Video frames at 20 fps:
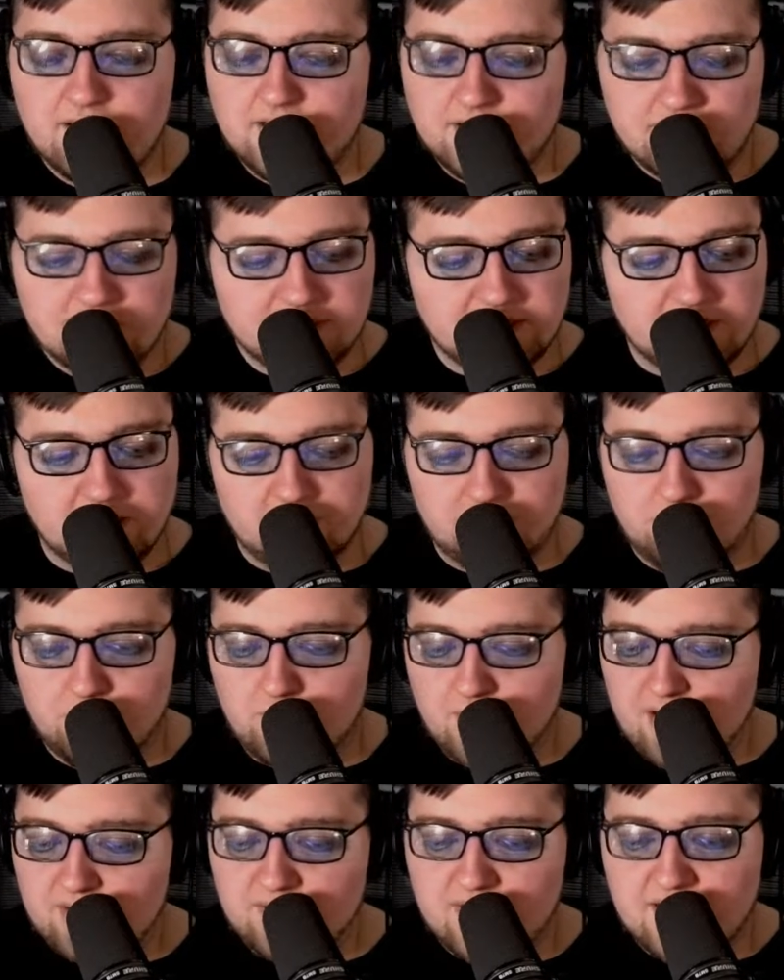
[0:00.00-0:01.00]
So
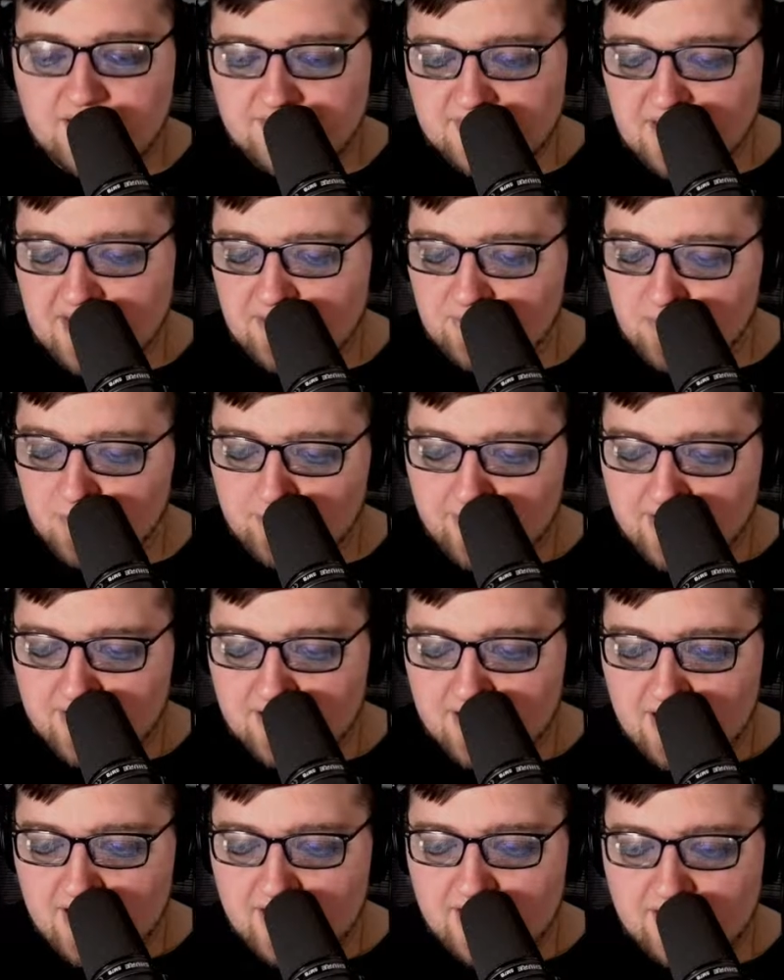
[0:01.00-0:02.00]
whatever I say will be
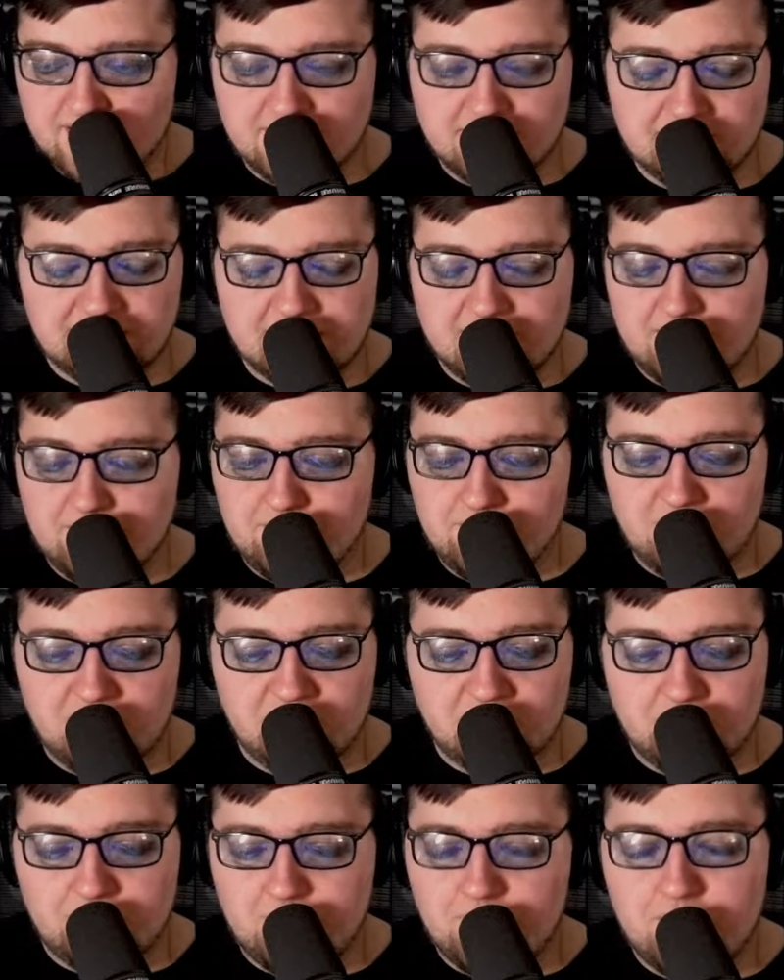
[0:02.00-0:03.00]
caught unless I'm
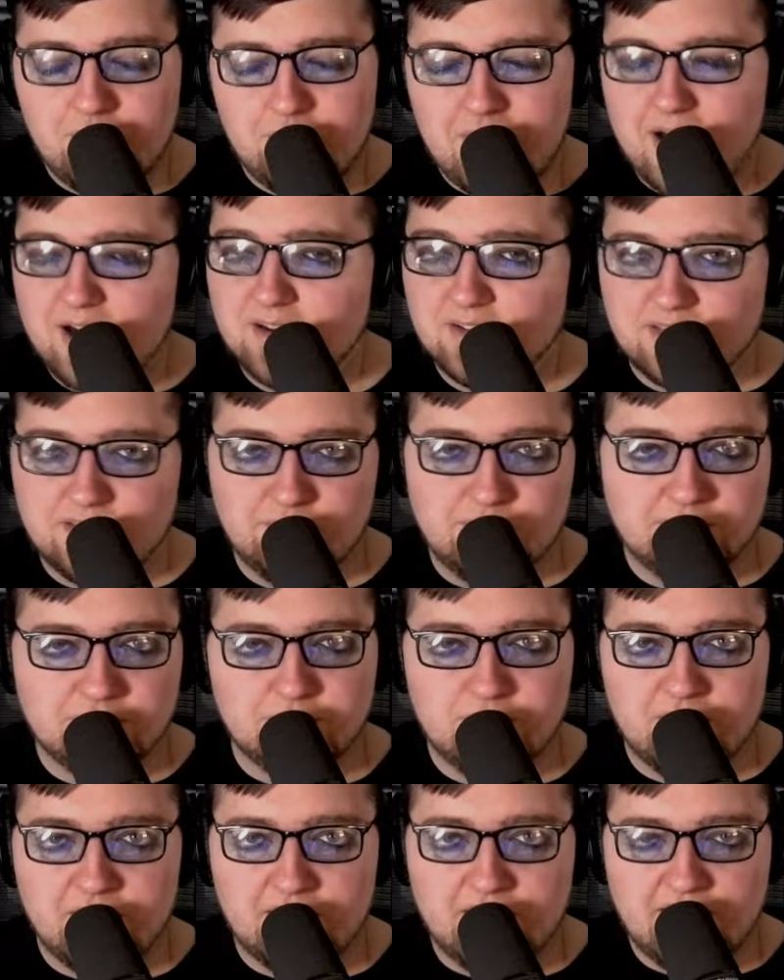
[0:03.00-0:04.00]
just barely
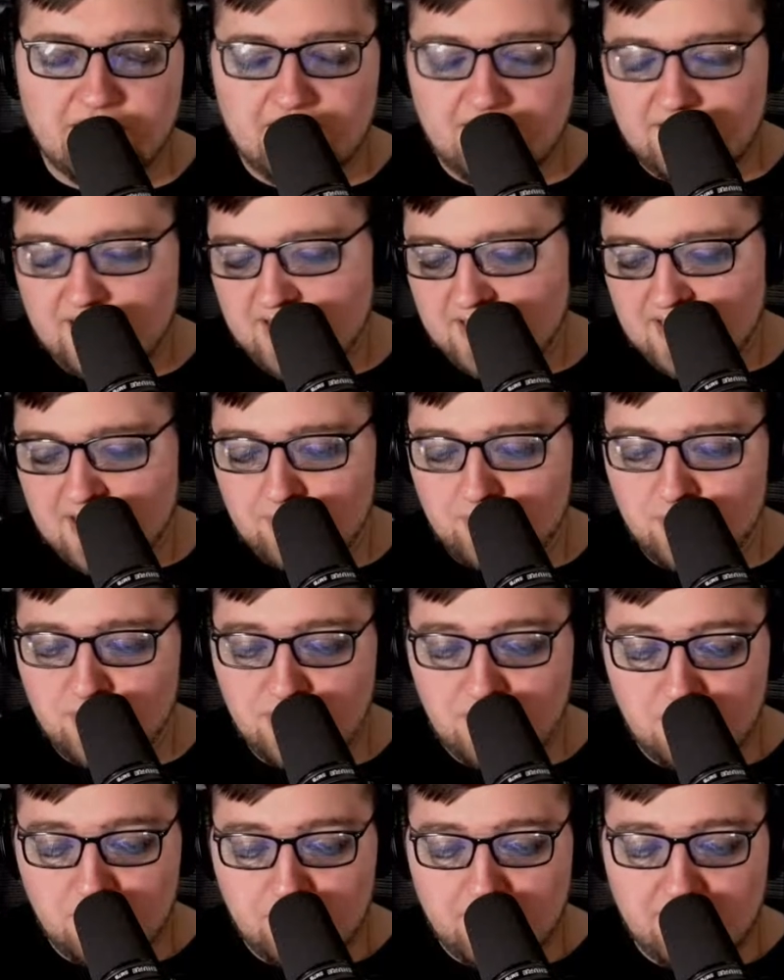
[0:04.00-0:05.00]
whispering, and at that
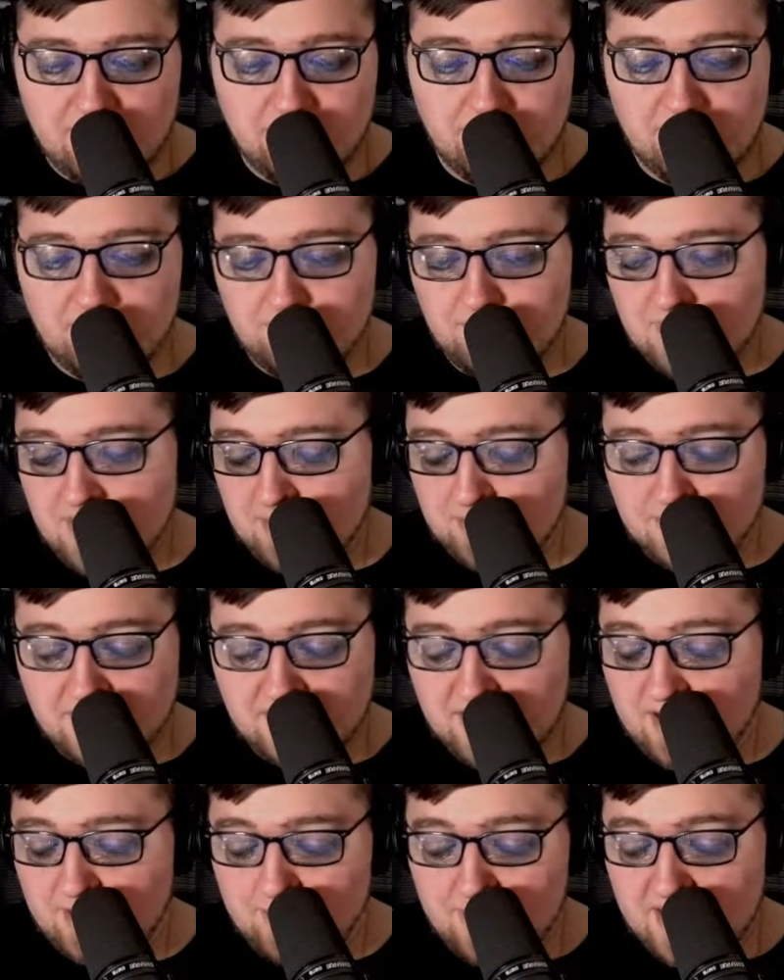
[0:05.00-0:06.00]
point, nobody would be able to
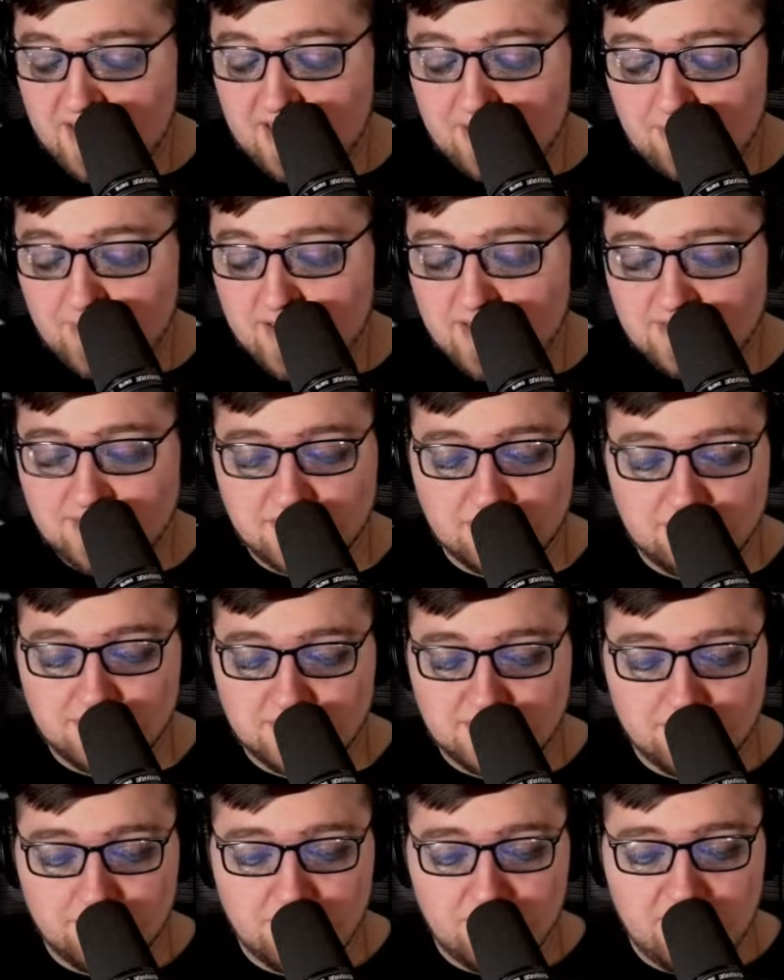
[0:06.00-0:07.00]
hear me anyway, so
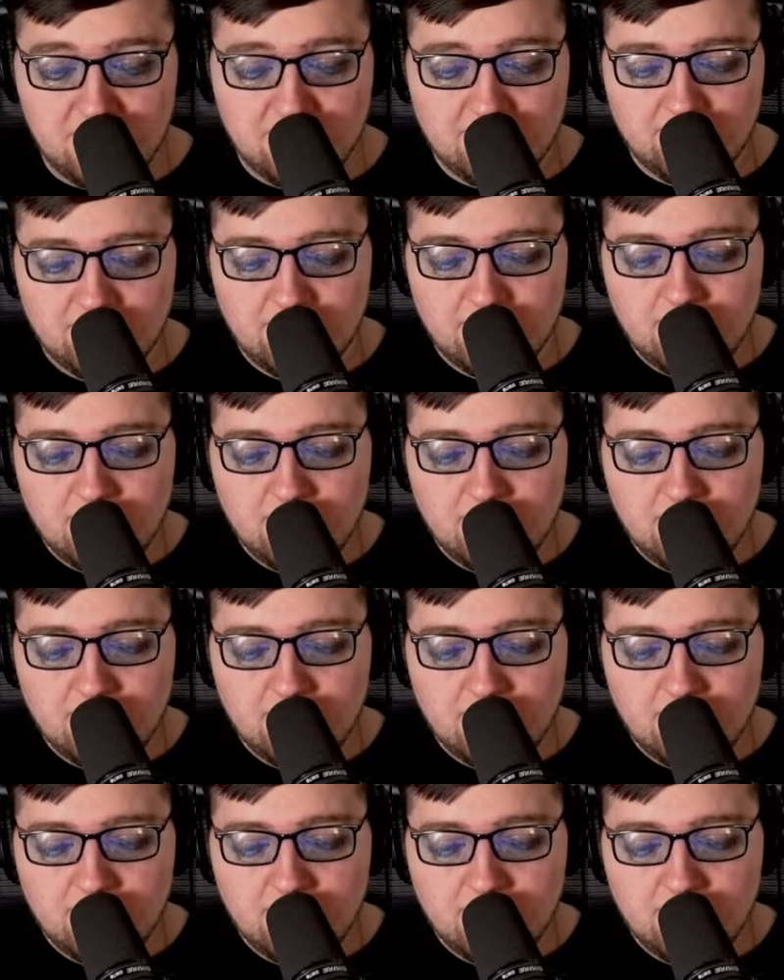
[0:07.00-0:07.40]
what's the point?